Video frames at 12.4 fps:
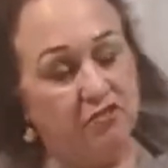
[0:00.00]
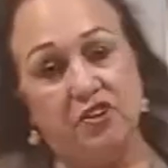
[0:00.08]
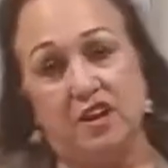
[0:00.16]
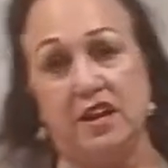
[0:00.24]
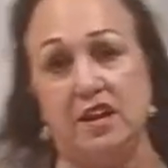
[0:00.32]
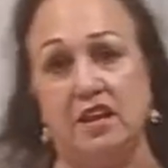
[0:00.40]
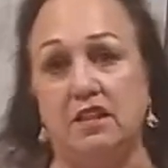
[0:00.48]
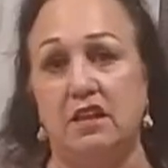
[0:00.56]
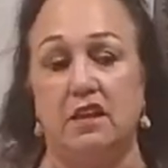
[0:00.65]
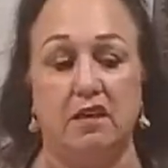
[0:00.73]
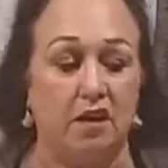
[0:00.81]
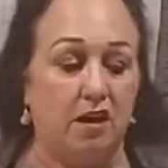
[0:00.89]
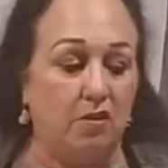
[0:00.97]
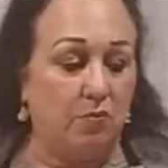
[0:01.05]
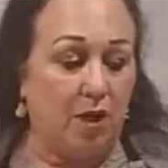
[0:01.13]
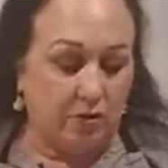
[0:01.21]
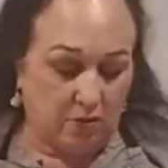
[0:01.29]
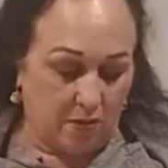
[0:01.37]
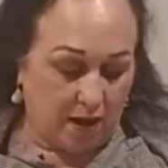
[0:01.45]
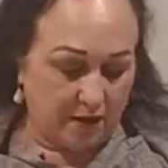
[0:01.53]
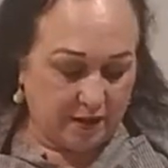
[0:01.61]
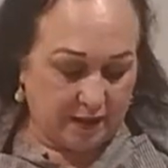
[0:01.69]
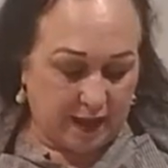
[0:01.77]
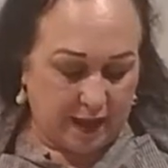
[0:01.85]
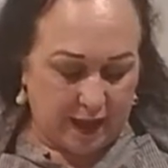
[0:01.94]
sitting in the crock,
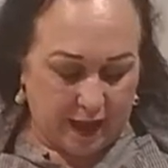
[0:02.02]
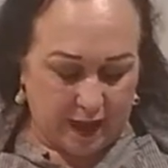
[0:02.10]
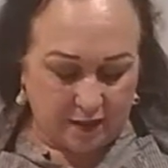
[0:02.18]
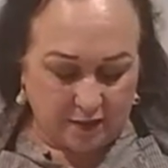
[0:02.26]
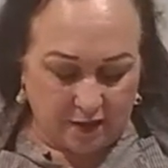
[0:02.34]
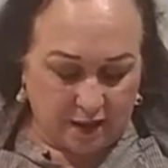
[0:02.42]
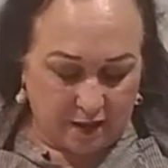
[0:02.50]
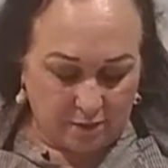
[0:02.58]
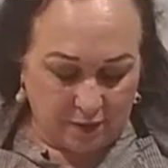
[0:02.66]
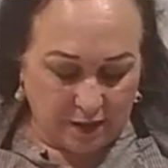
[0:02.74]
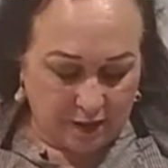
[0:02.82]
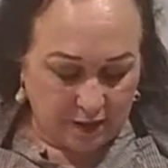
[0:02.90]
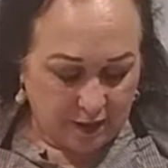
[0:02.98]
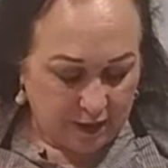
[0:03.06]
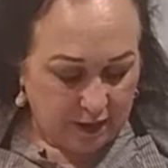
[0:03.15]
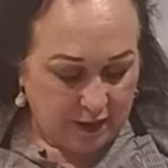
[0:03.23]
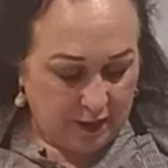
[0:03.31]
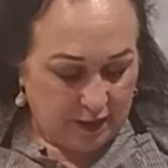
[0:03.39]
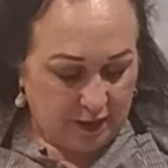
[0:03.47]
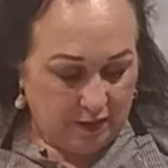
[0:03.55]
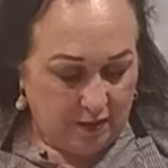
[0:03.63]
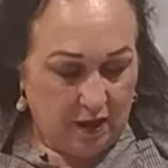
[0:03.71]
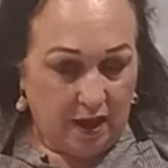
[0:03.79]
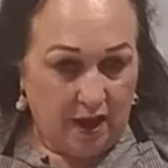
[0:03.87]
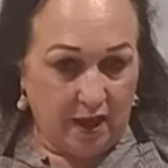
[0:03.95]
and
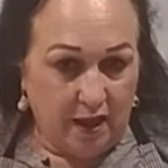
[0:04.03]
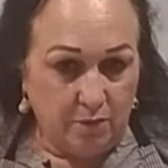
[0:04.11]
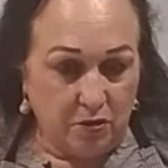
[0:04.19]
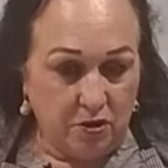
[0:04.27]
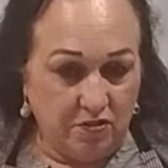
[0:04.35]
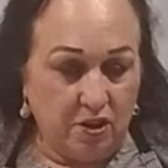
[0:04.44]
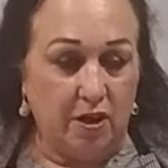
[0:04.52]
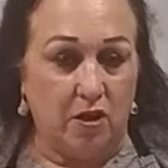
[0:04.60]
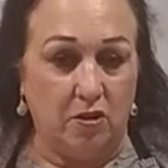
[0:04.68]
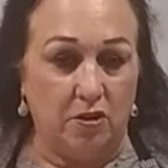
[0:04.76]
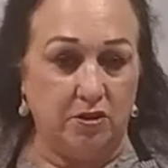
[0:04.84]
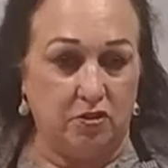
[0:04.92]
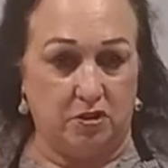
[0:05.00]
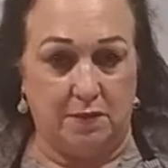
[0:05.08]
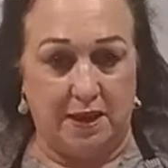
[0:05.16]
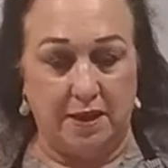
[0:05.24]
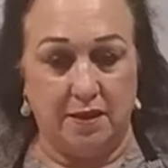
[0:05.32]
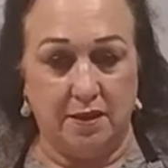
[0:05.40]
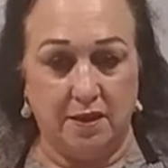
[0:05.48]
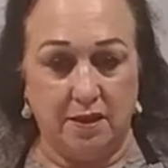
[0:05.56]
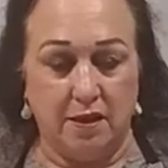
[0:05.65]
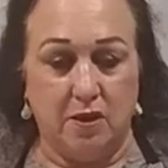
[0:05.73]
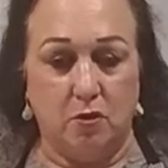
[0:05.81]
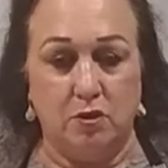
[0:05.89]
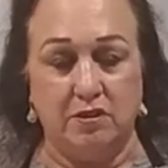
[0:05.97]
I'm going to tell you how long it took me.
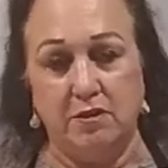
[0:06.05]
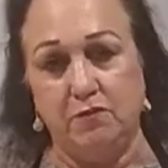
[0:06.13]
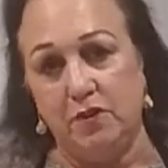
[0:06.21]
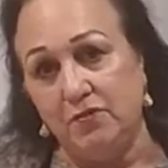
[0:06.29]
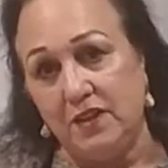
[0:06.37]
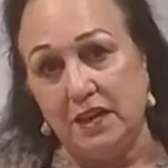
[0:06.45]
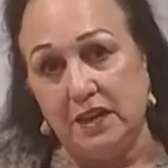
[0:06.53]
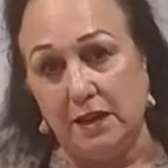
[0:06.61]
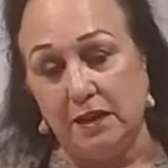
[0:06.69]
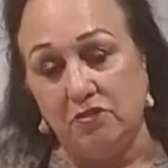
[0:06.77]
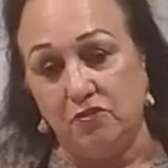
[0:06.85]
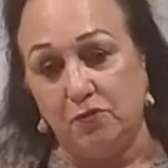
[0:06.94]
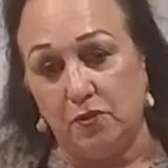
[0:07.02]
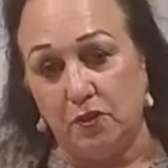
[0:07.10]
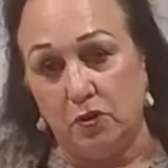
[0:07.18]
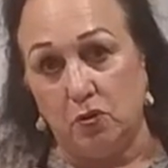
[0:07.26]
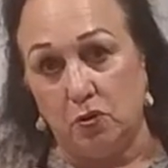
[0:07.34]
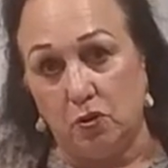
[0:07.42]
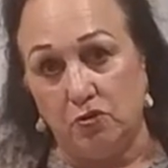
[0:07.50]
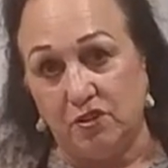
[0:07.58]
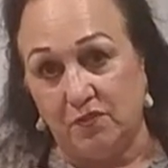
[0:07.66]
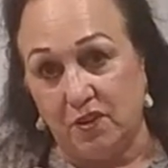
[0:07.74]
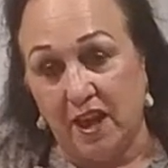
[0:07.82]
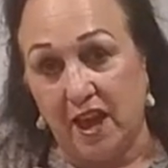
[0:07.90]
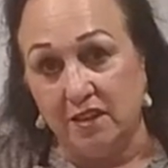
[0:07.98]
We did 15 minutes for the noodles. If
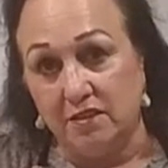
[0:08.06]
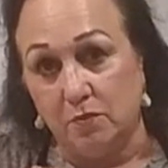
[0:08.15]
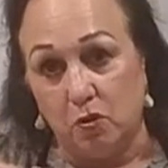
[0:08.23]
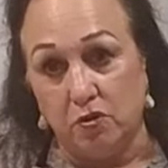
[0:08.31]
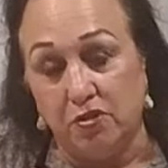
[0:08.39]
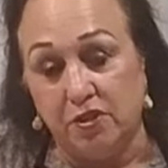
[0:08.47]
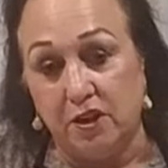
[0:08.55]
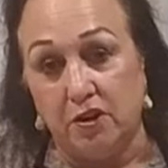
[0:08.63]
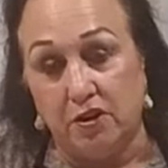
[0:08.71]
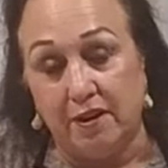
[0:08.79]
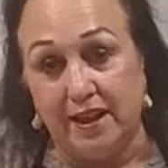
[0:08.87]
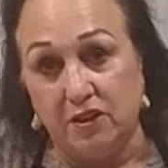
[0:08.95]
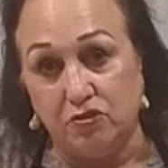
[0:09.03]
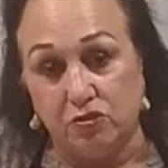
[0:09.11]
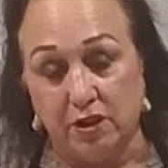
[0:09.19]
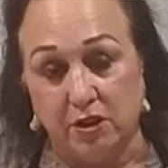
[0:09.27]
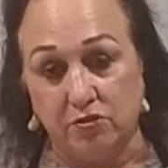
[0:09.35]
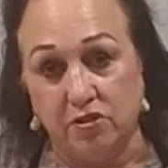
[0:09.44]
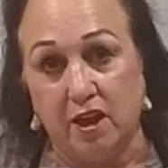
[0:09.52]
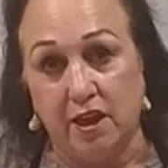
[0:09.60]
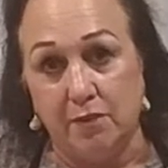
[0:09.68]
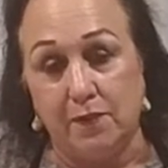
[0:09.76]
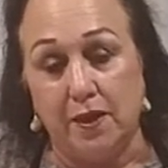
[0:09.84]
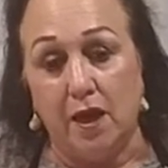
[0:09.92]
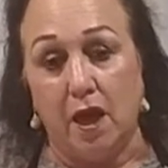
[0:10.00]
you had the more thinner angel hair
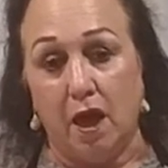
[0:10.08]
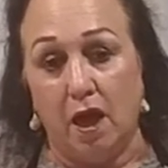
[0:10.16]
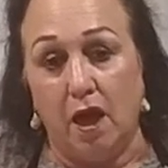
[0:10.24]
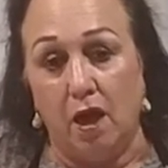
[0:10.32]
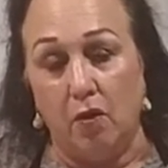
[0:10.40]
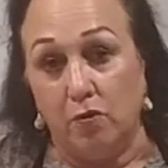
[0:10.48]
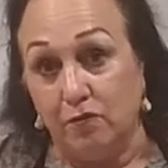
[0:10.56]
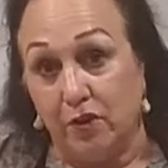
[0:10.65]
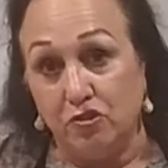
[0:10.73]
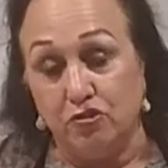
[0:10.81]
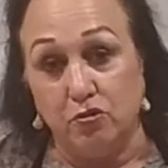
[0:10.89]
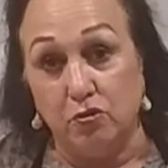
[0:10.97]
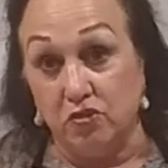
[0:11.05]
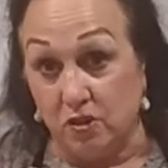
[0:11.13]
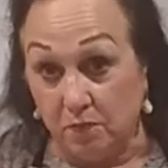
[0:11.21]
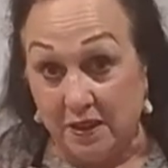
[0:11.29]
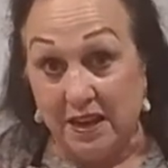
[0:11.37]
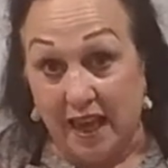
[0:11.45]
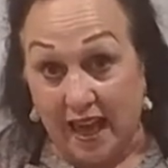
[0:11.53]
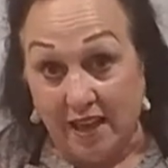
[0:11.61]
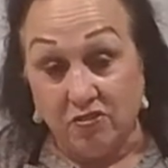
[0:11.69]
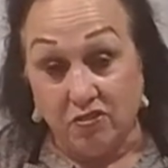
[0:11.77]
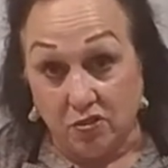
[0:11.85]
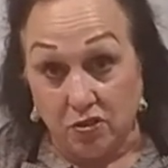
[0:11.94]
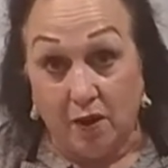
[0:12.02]
type or fresh noodles, it'd be less.
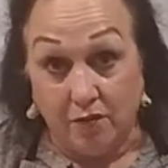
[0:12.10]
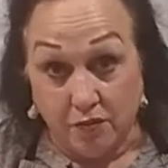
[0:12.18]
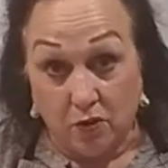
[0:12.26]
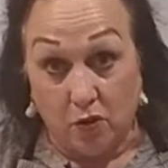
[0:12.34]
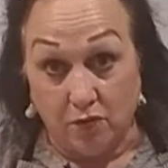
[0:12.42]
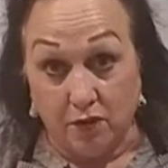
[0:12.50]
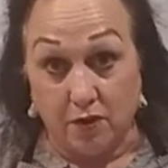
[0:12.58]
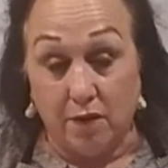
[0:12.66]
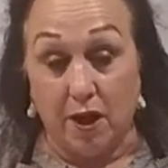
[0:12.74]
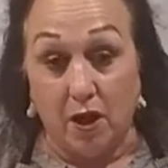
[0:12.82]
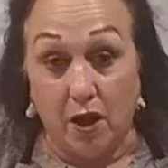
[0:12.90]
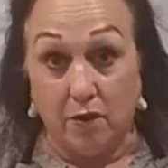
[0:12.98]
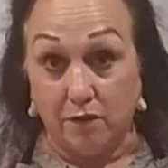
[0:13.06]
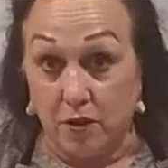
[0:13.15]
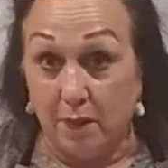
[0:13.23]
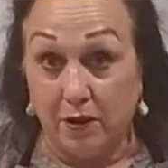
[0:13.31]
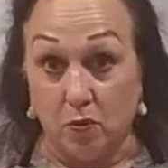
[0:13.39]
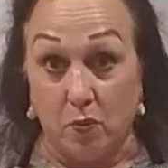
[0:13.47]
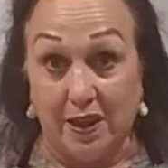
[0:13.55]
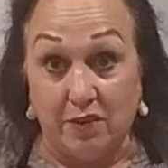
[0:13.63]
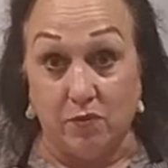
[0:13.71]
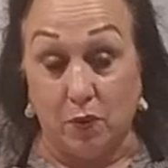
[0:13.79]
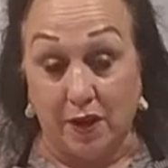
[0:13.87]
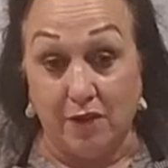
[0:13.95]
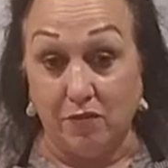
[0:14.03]
So you'll have to go figure out however you microwave or
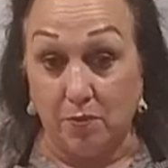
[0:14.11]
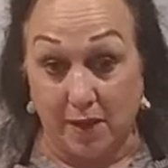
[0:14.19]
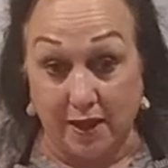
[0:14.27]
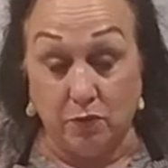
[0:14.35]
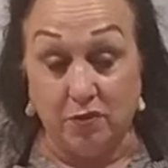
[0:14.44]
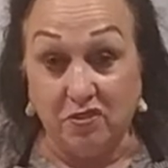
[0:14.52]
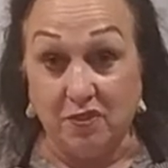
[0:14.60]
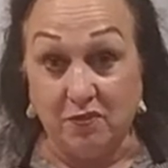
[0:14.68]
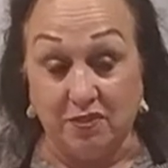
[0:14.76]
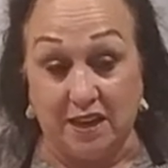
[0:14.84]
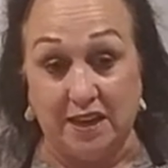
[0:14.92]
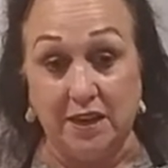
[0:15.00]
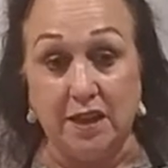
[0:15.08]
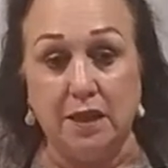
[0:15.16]
whatever. Mine was 15.